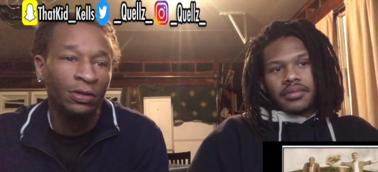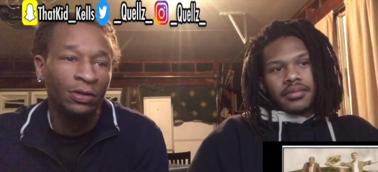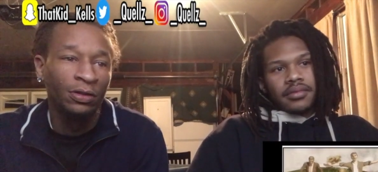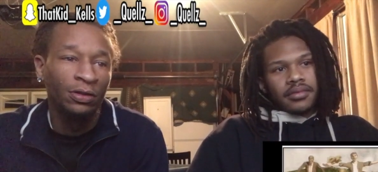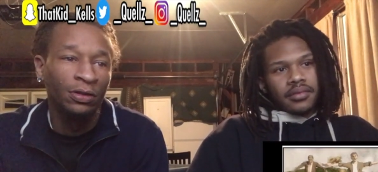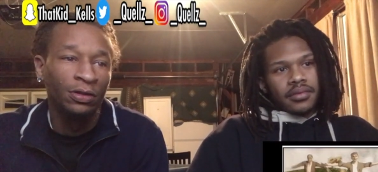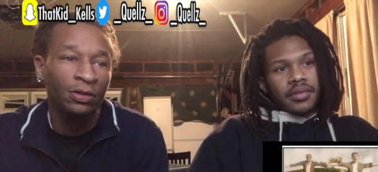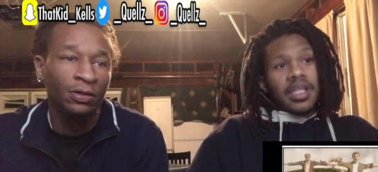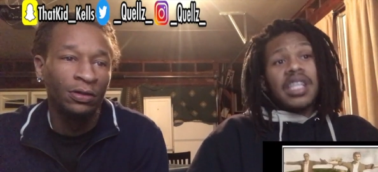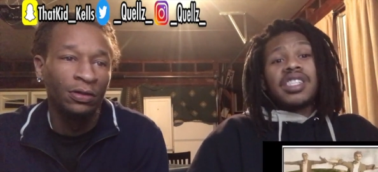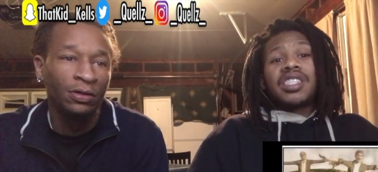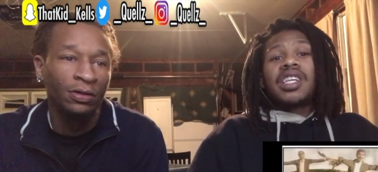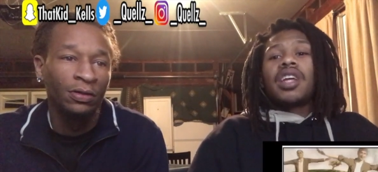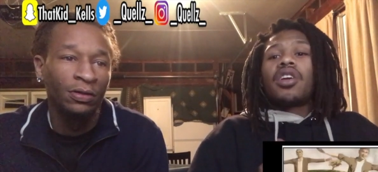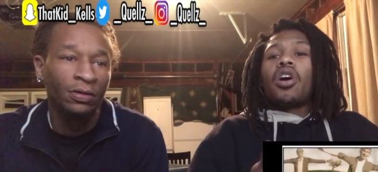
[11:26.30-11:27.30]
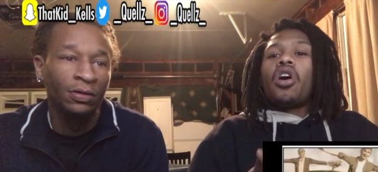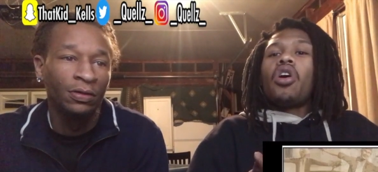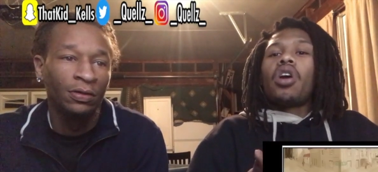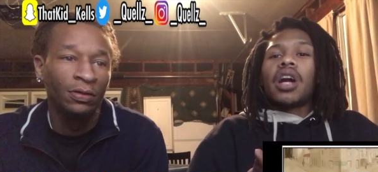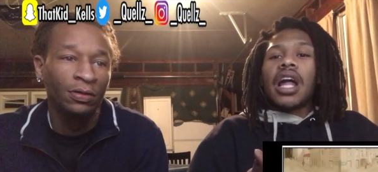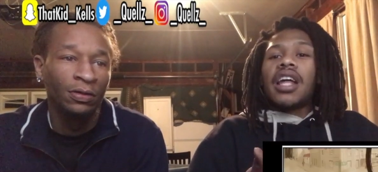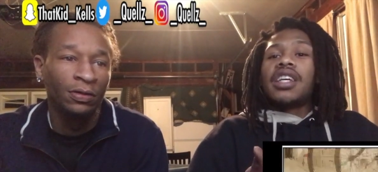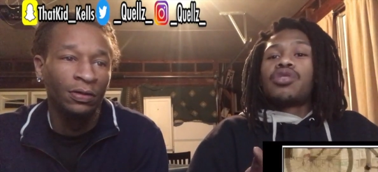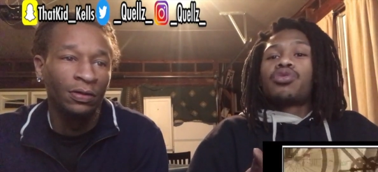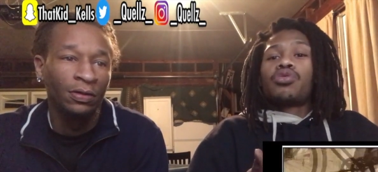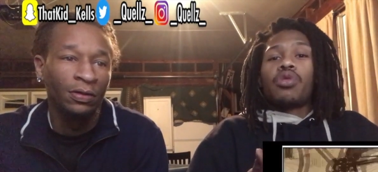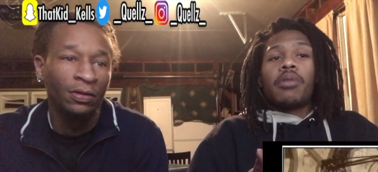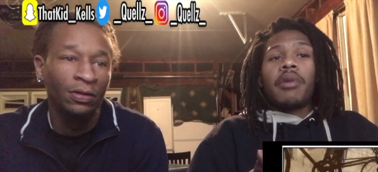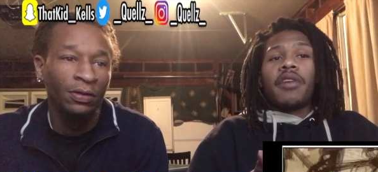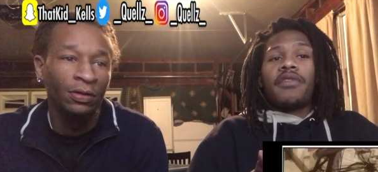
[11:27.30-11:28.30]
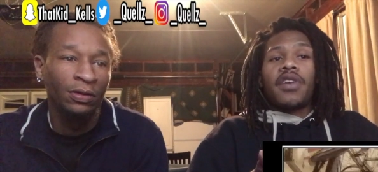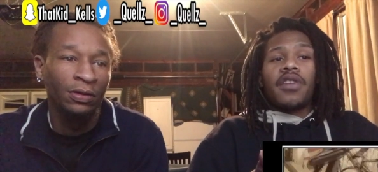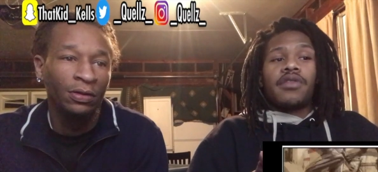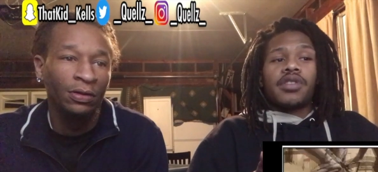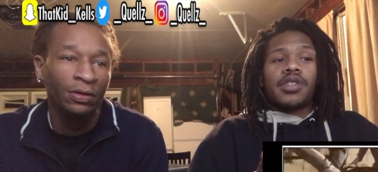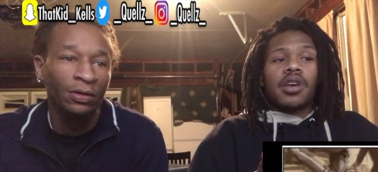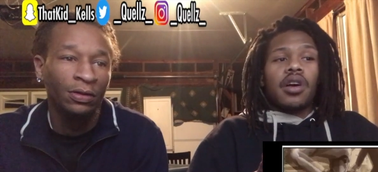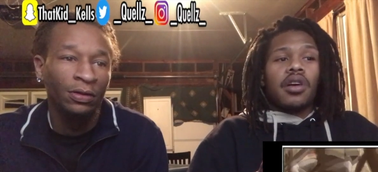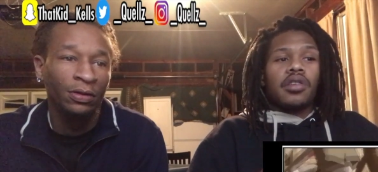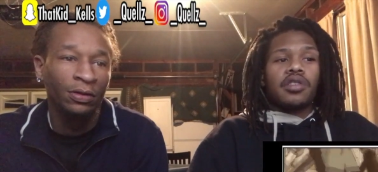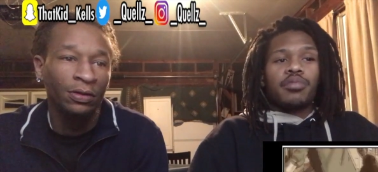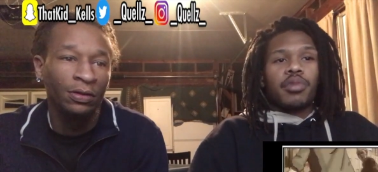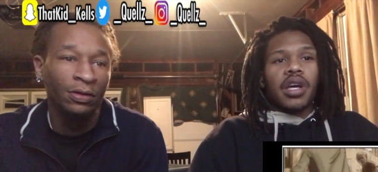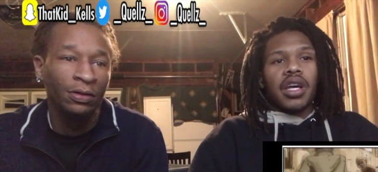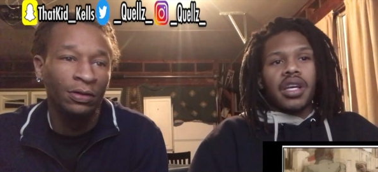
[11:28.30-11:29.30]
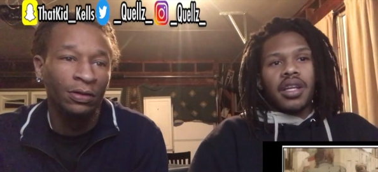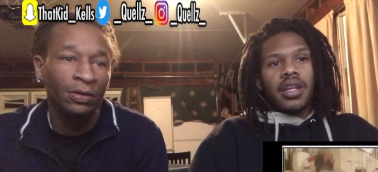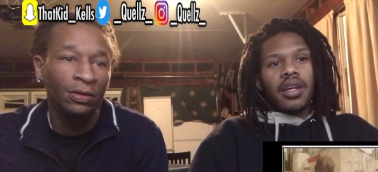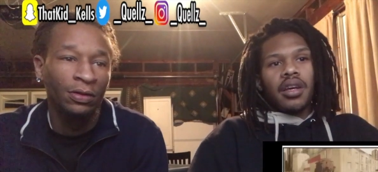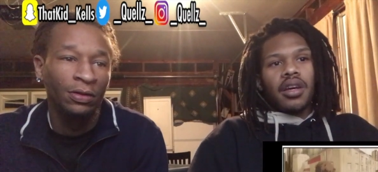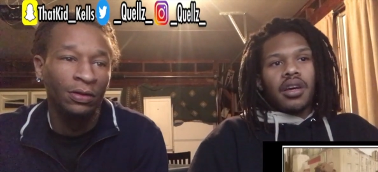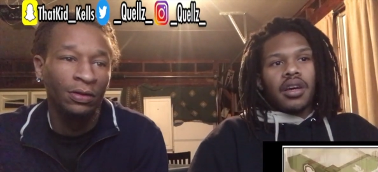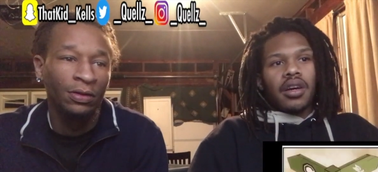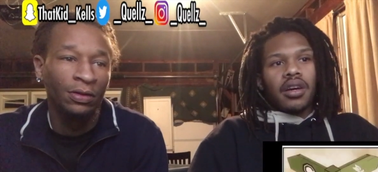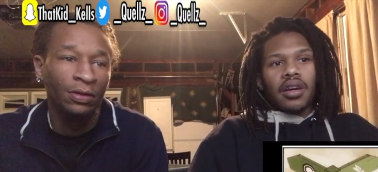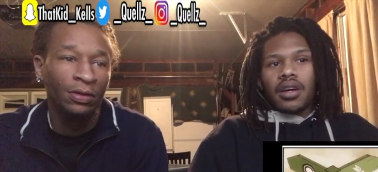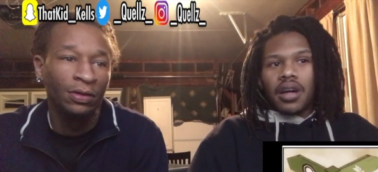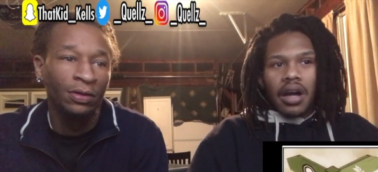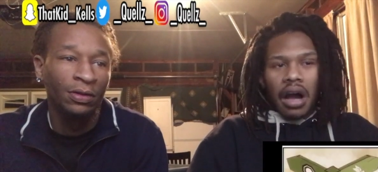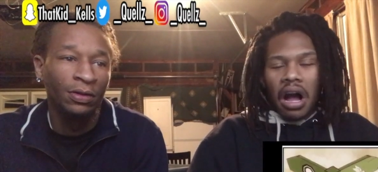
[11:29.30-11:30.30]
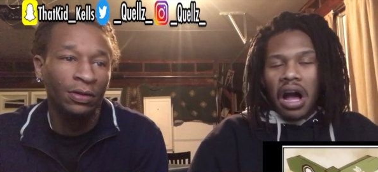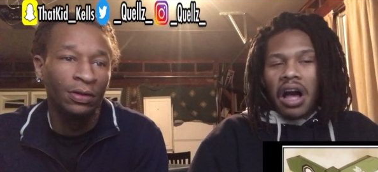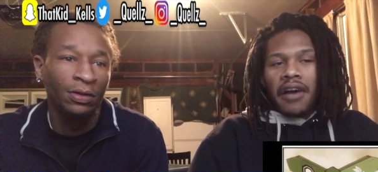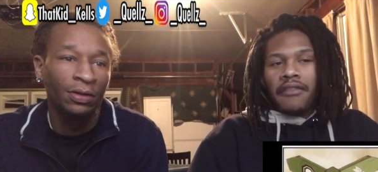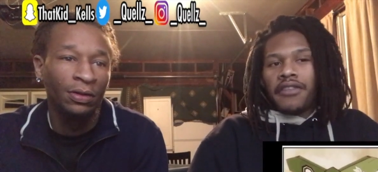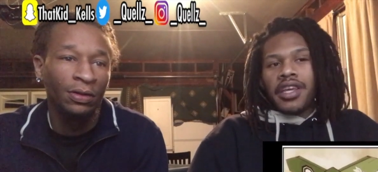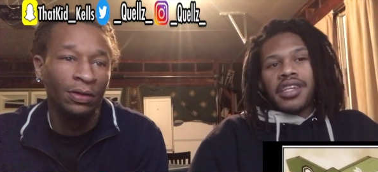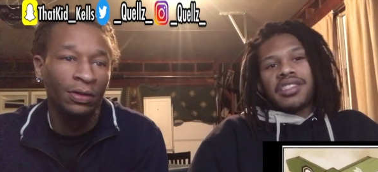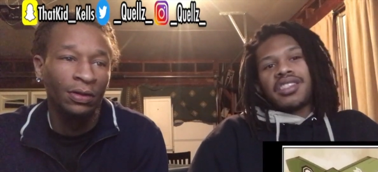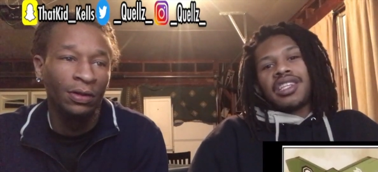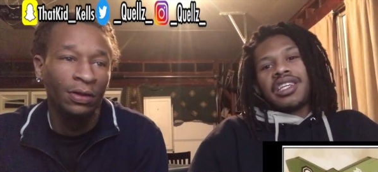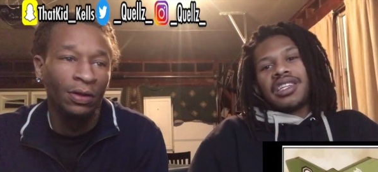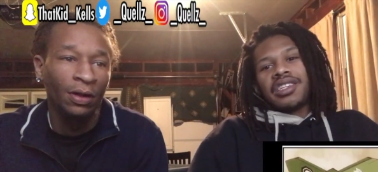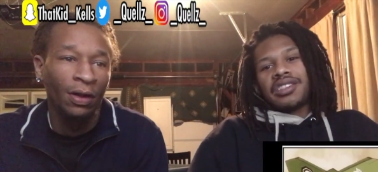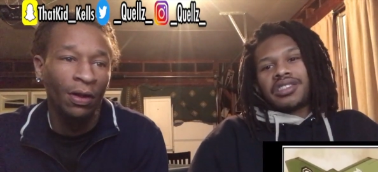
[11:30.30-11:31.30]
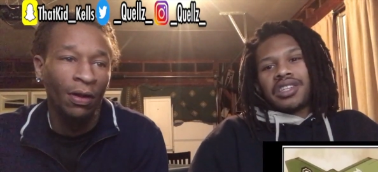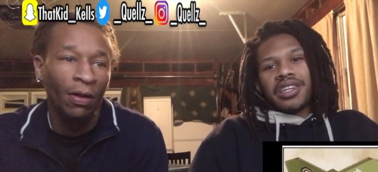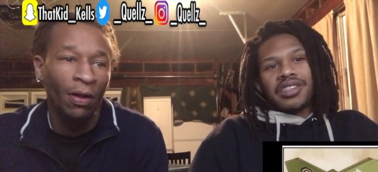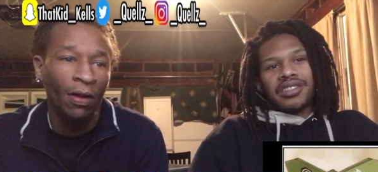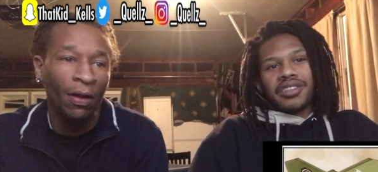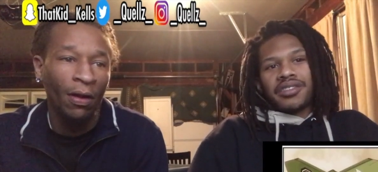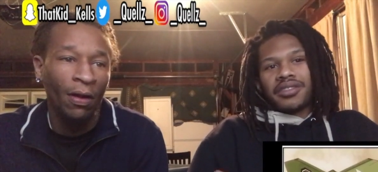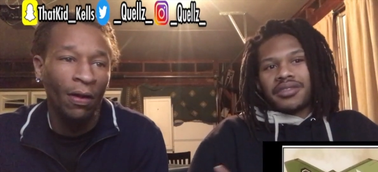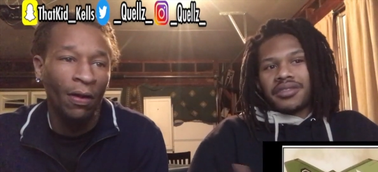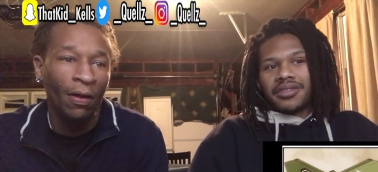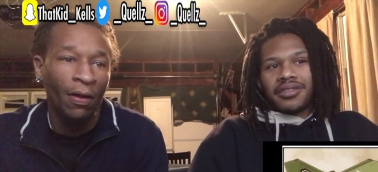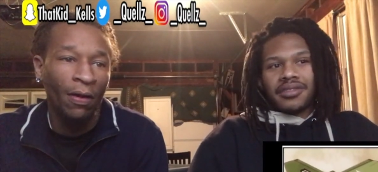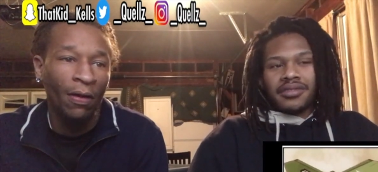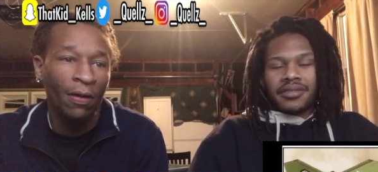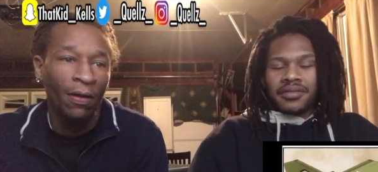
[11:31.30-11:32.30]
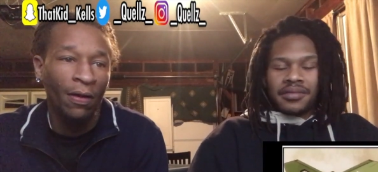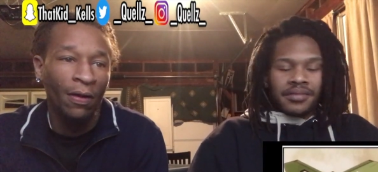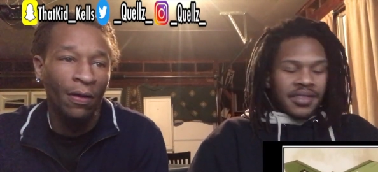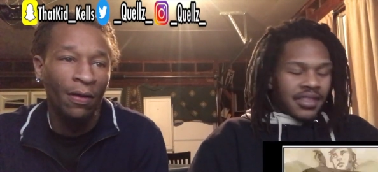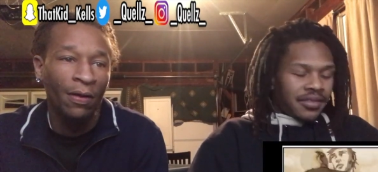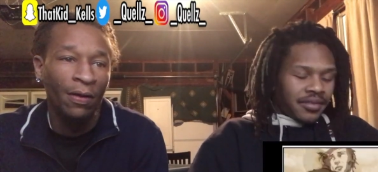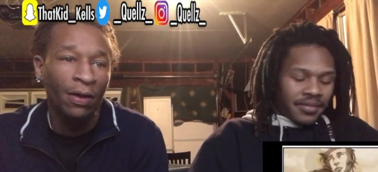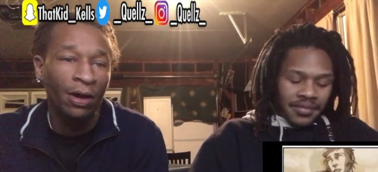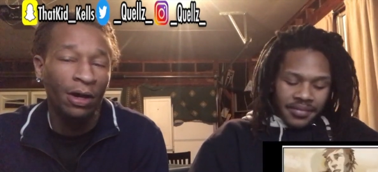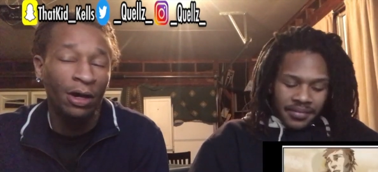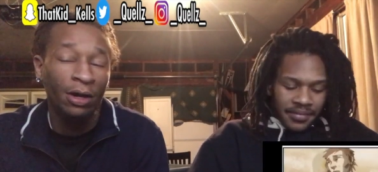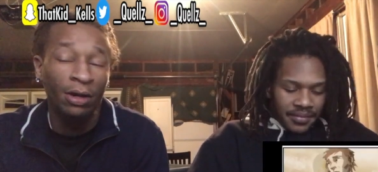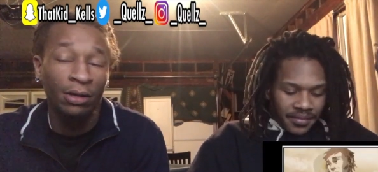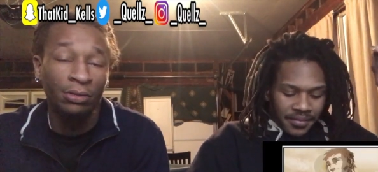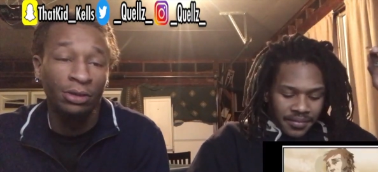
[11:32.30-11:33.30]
Speaker 1: no this shit hard. This was one of my favorite songs, but obviously this shit is a I